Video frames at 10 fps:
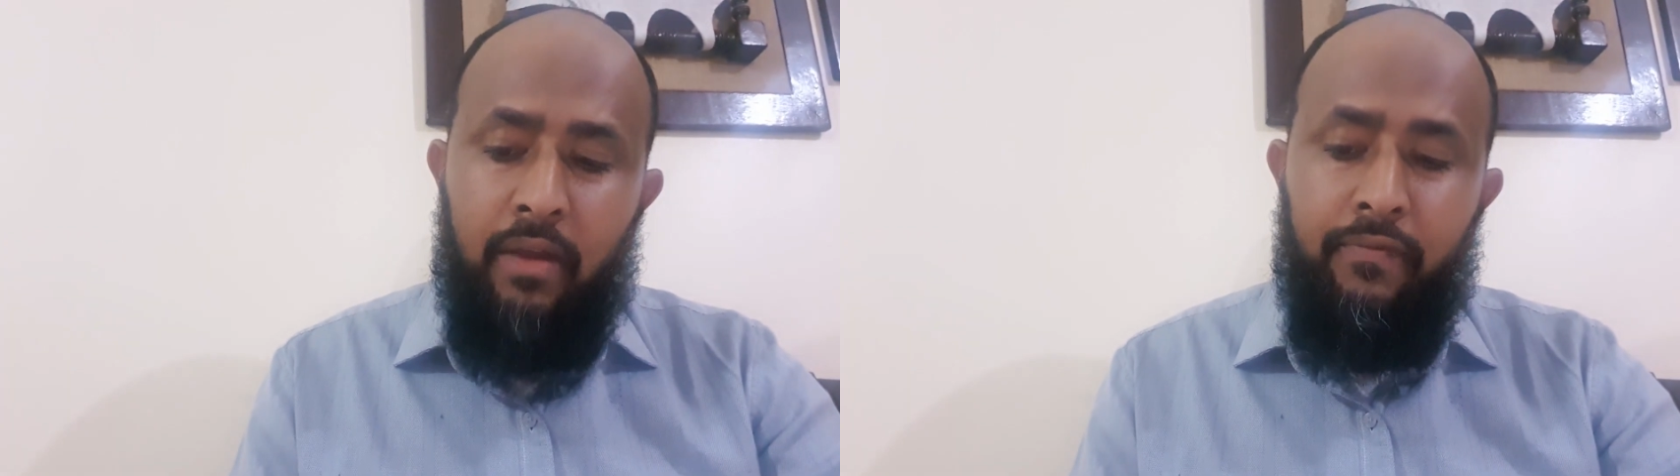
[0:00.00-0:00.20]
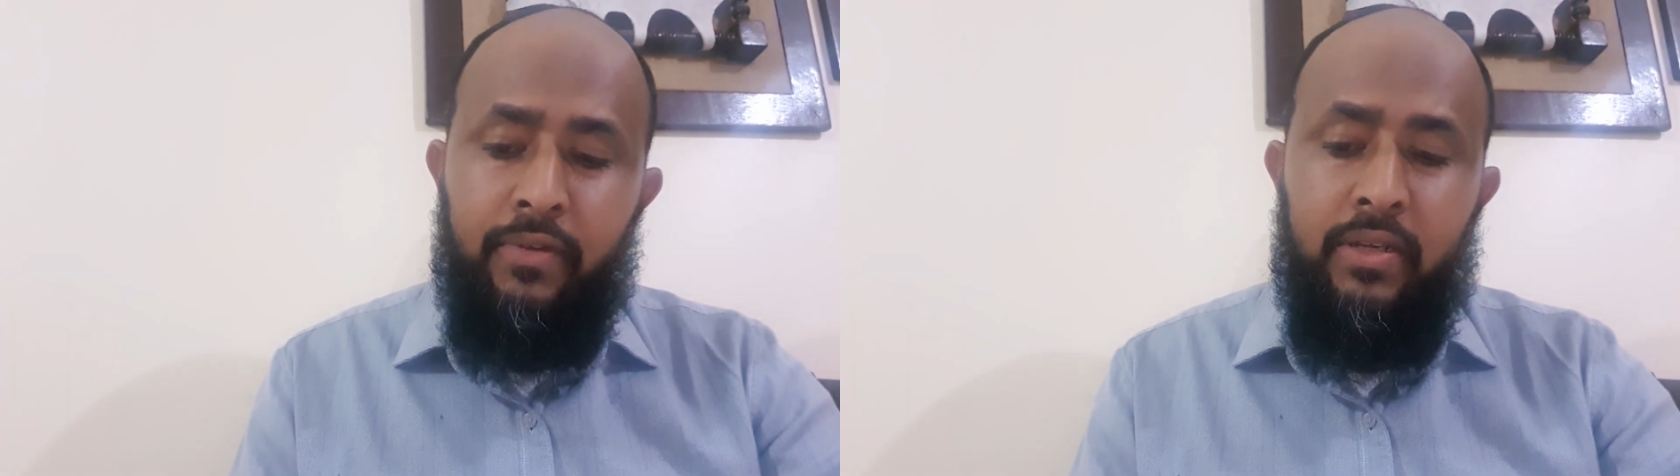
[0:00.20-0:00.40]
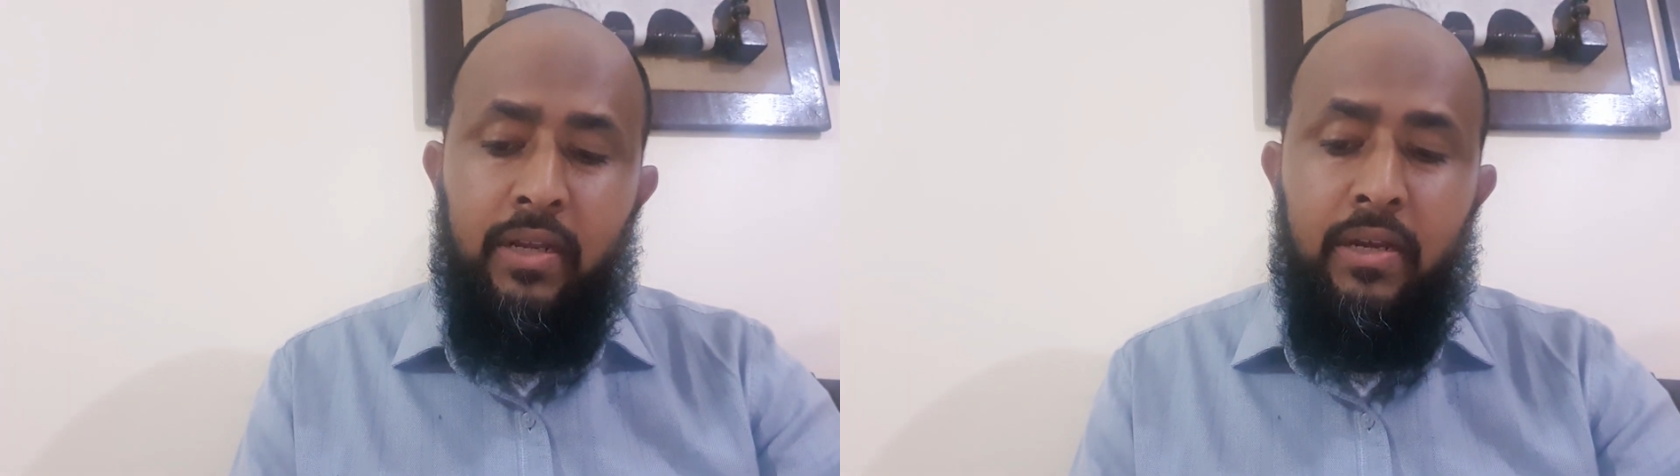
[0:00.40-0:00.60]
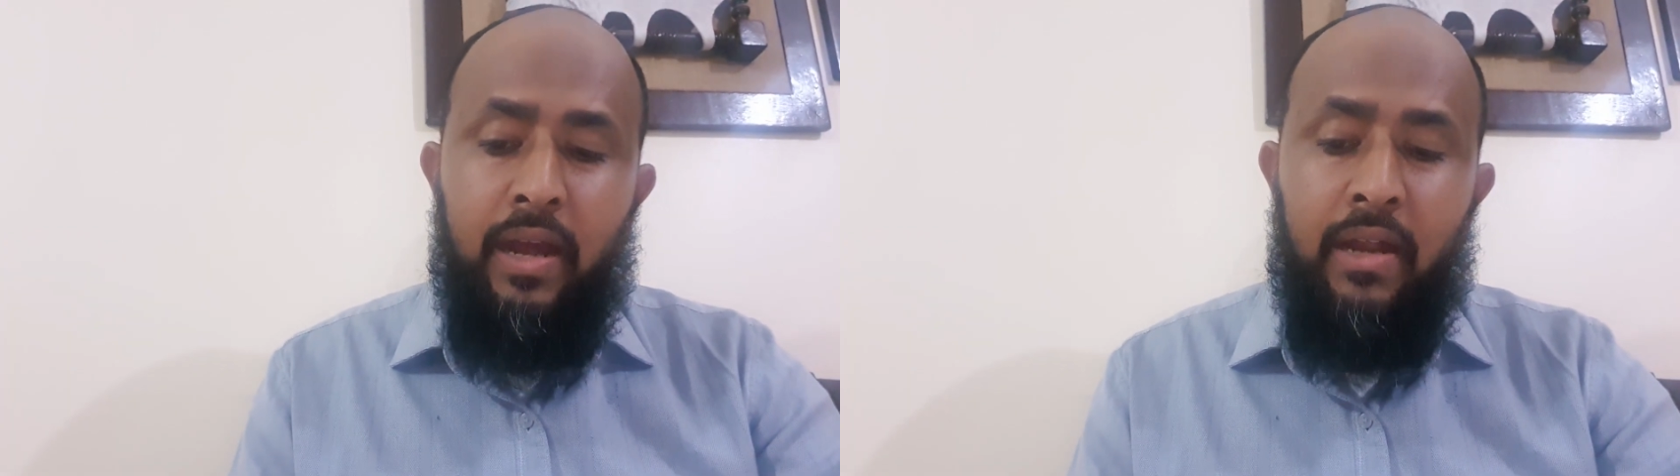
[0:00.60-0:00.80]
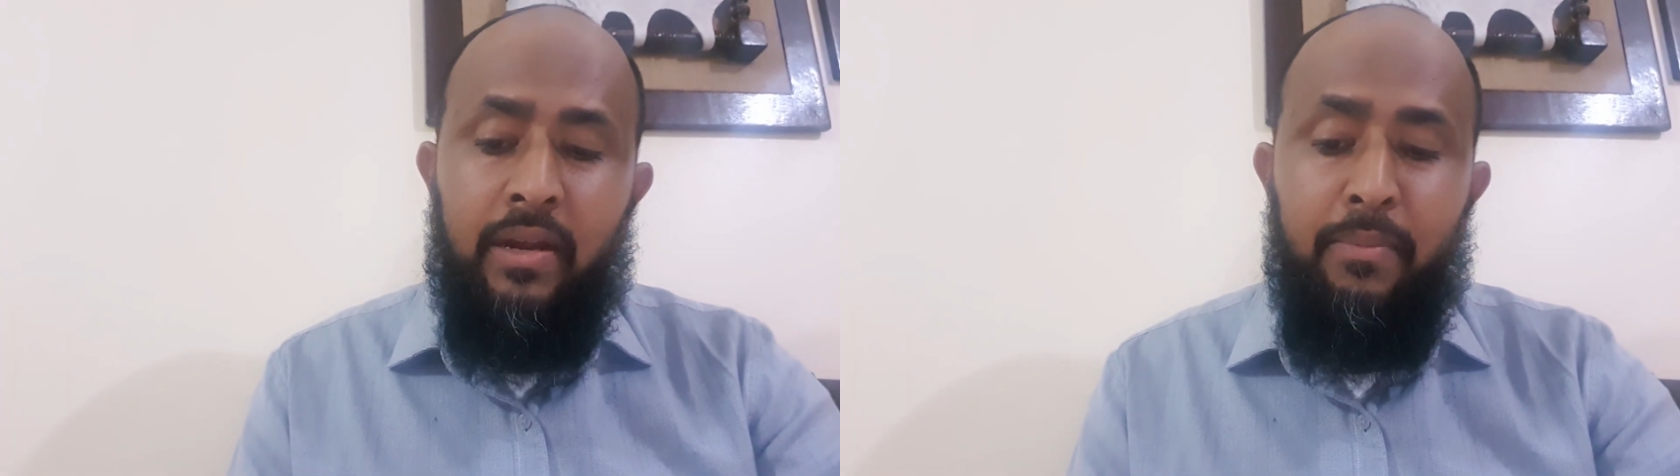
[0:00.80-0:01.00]
African
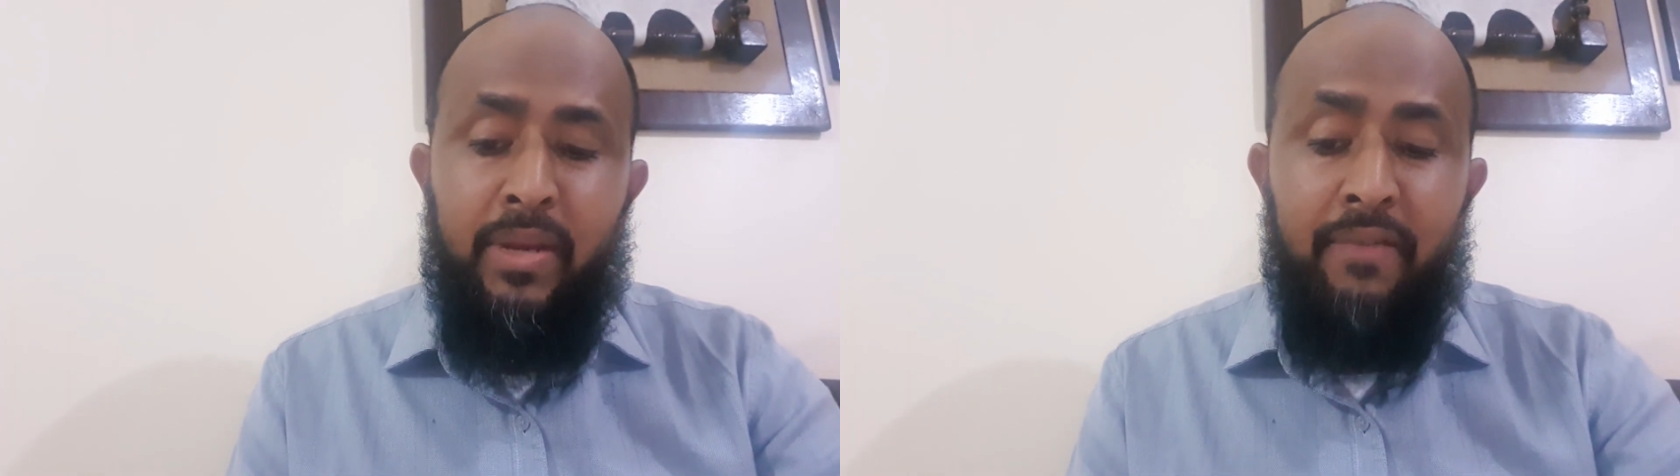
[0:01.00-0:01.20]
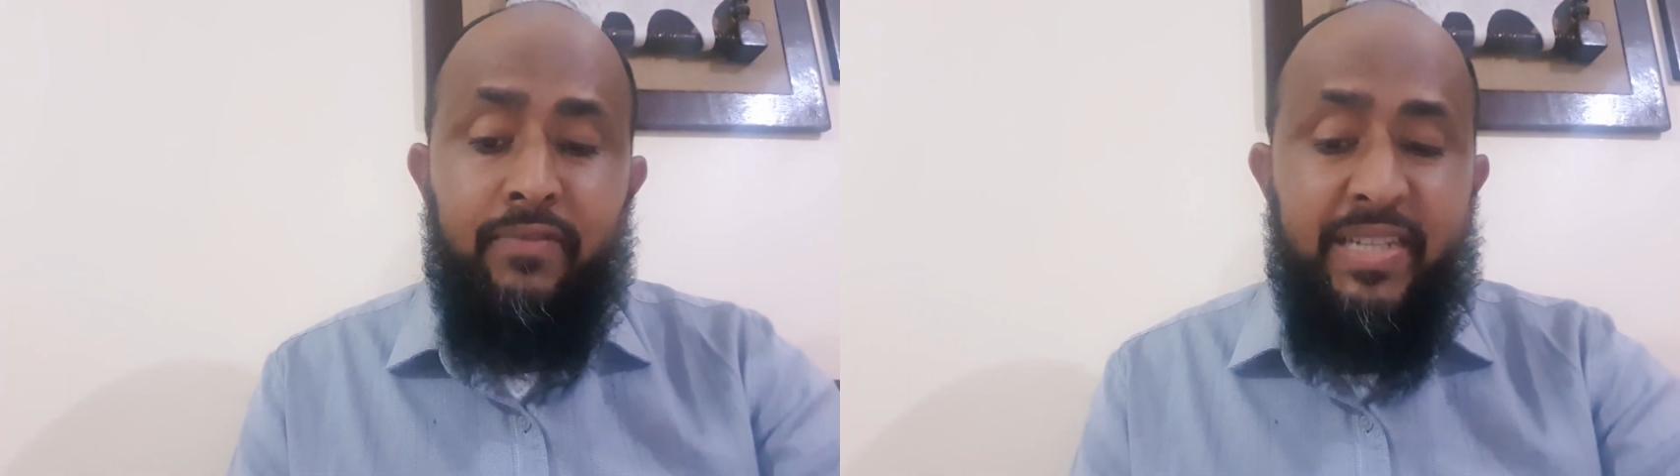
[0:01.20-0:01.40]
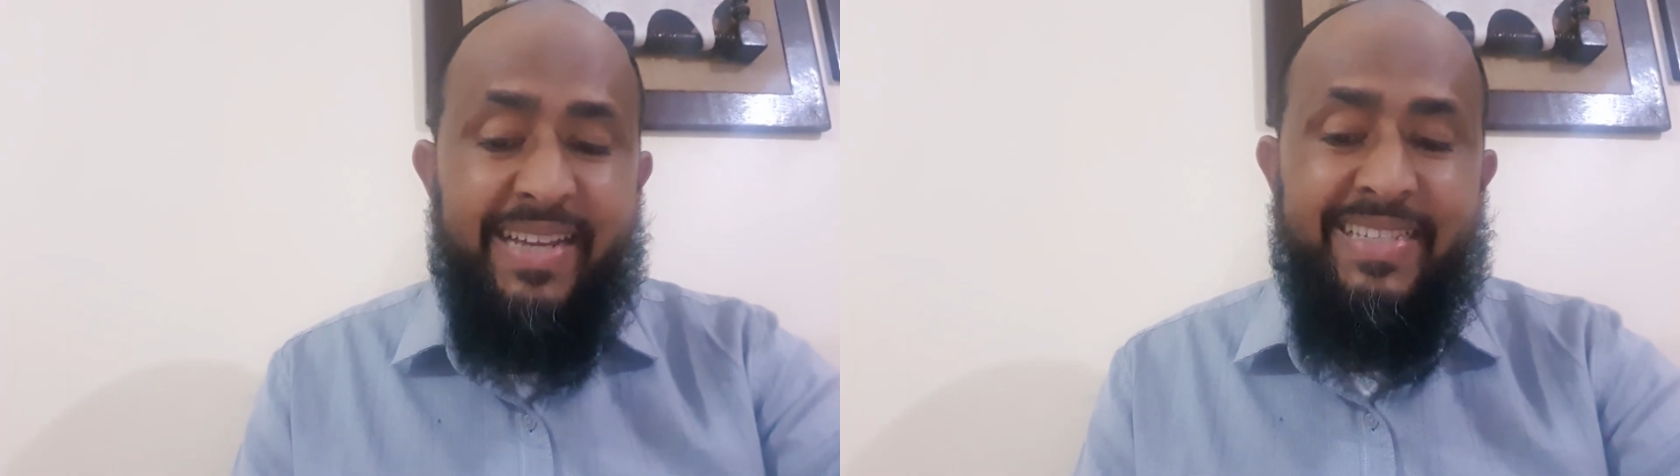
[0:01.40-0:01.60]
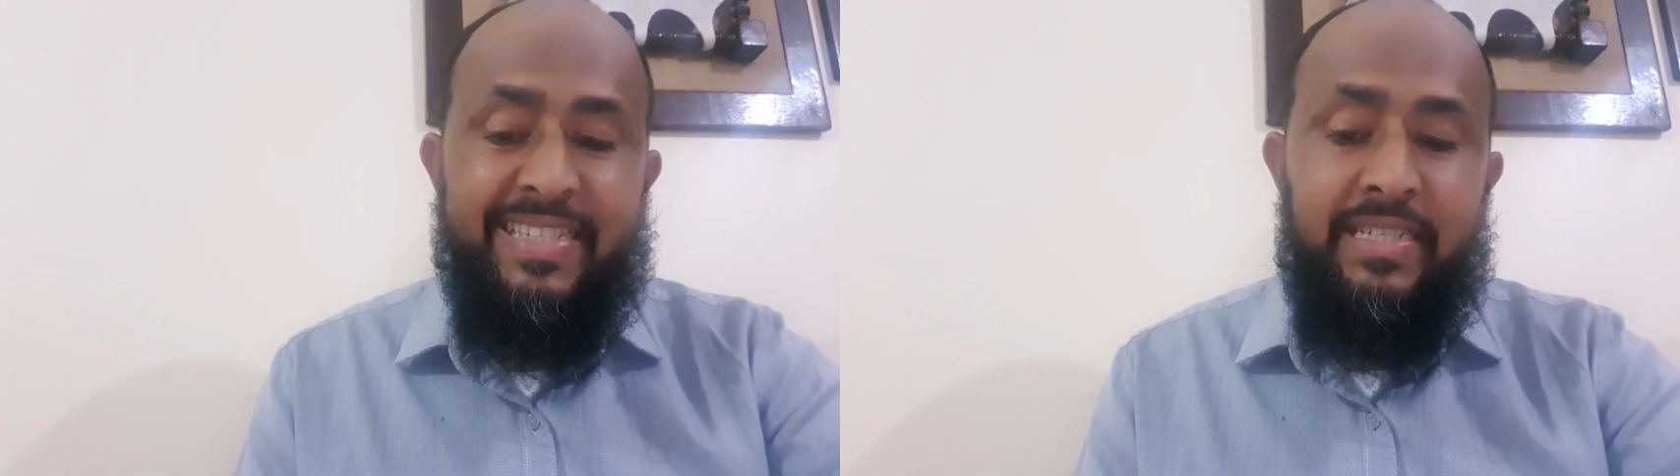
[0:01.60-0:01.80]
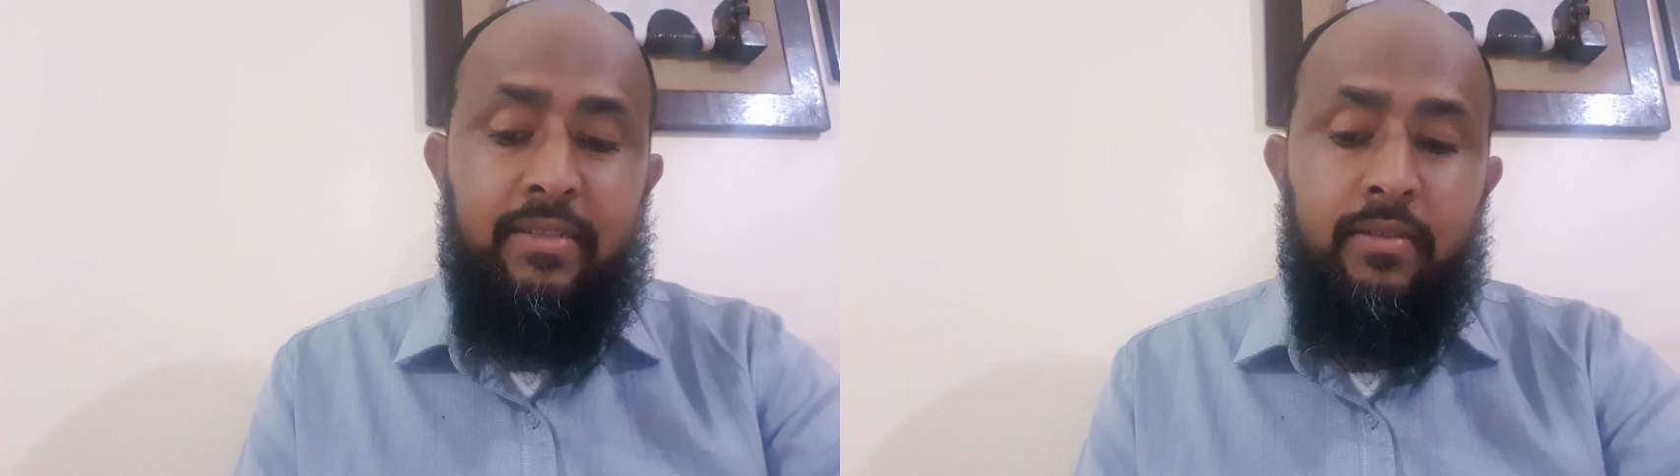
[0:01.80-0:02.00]
Arab love
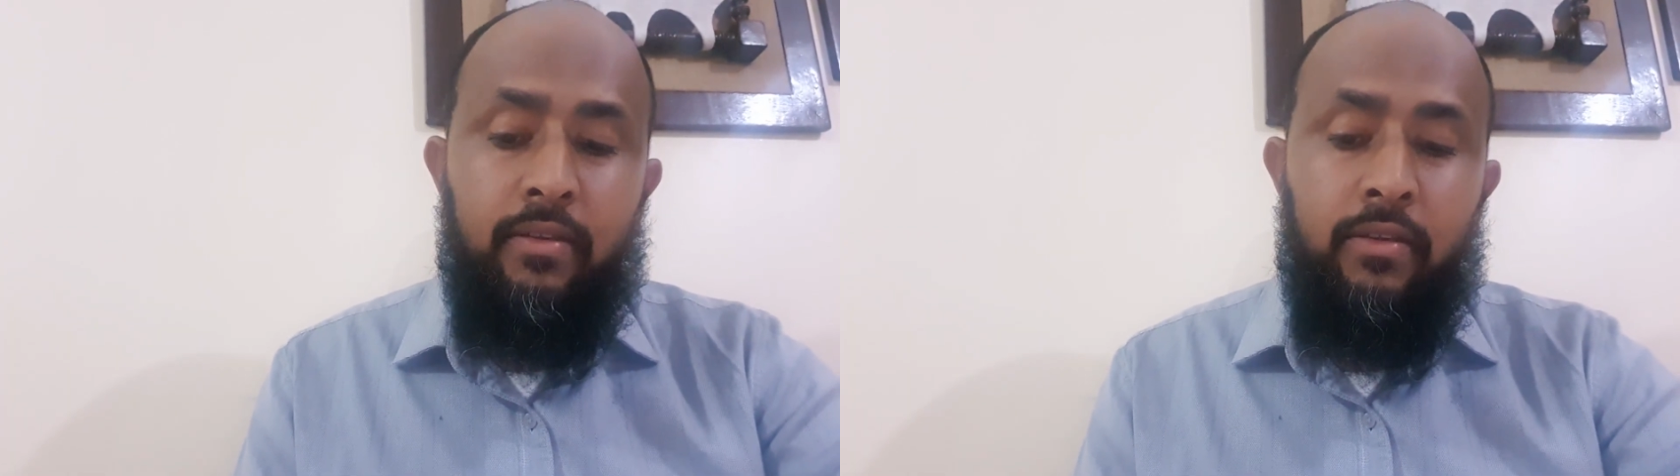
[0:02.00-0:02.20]
texts,